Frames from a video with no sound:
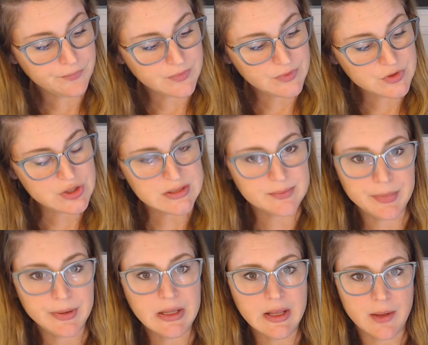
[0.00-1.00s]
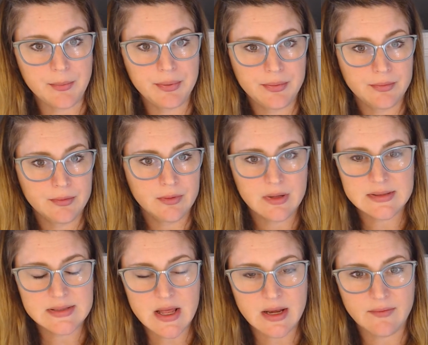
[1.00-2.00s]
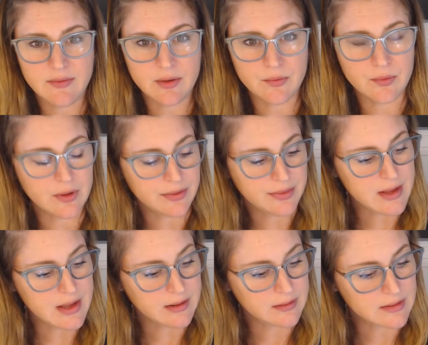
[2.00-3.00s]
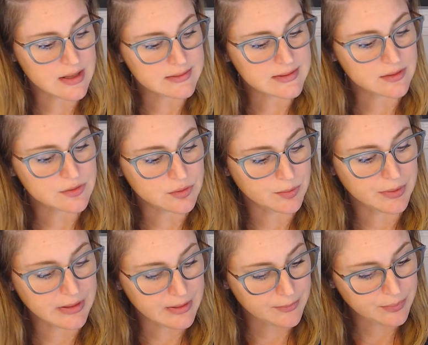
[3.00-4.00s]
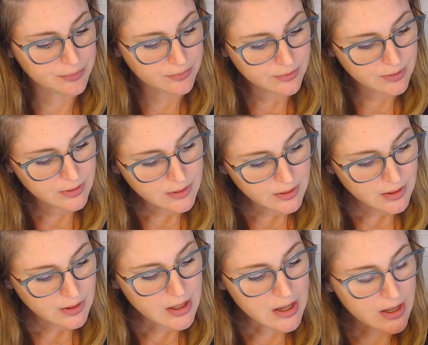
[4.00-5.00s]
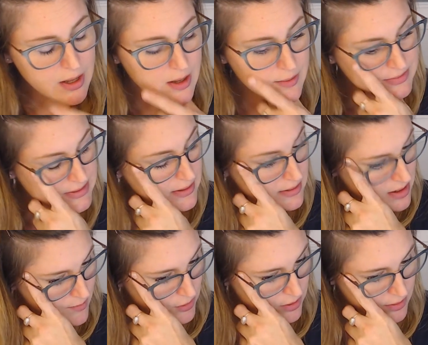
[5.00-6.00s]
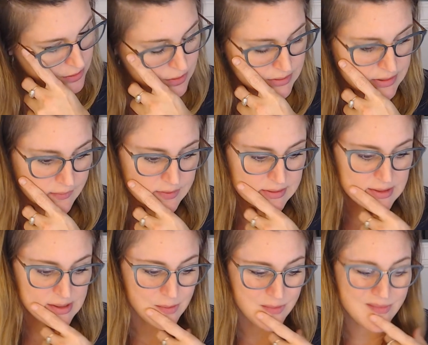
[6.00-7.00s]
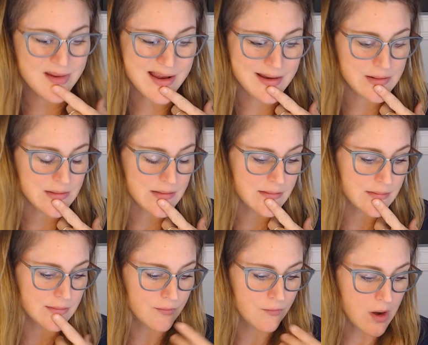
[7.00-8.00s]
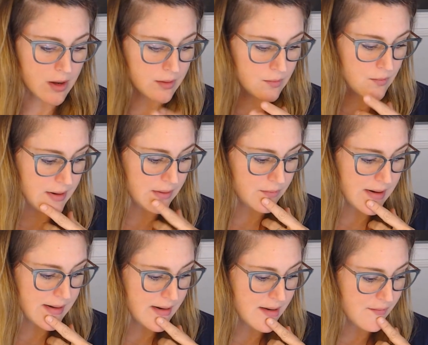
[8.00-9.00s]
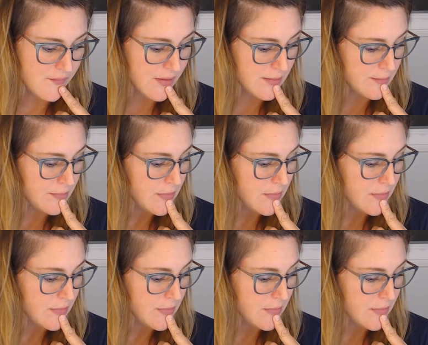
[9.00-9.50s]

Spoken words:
just blip. It's not even a real thing. That sexual blip did a number on your self-esteem, and you're walking away right now from